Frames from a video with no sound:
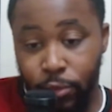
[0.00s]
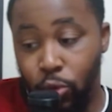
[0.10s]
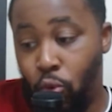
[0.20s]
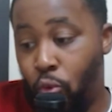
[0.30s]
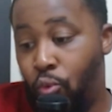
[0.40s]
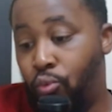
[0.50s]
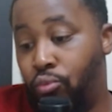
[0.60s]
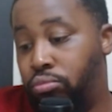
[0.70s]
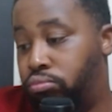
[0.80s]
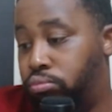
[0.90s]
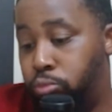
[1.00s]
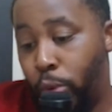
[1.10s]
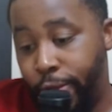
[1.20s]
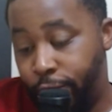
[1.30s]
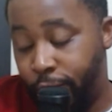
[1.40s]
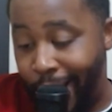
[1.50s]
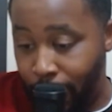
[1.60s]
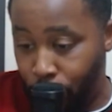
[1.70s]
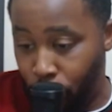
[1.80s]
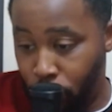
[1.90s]
who went
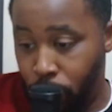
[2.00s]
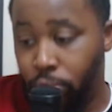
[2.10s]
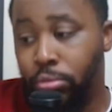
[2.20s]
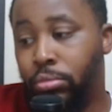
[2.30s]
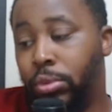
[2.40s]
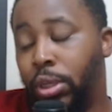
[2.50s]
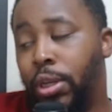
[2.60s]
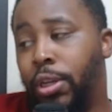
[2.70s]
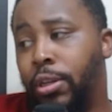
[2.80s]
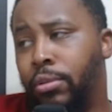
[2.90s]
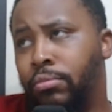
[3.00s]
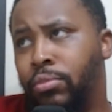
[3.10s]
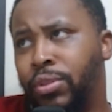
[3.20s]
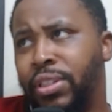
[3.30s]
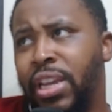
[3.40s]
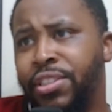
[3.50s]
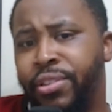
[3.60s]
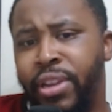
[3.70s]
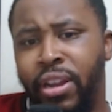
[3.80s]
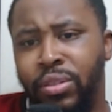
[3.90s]
viral. What was it,
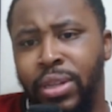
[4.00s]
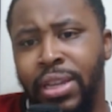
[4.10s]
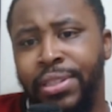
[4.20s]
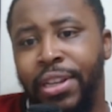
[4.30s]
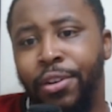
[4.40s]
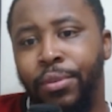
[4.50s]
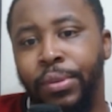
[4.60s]
yesterday or 2 days ago?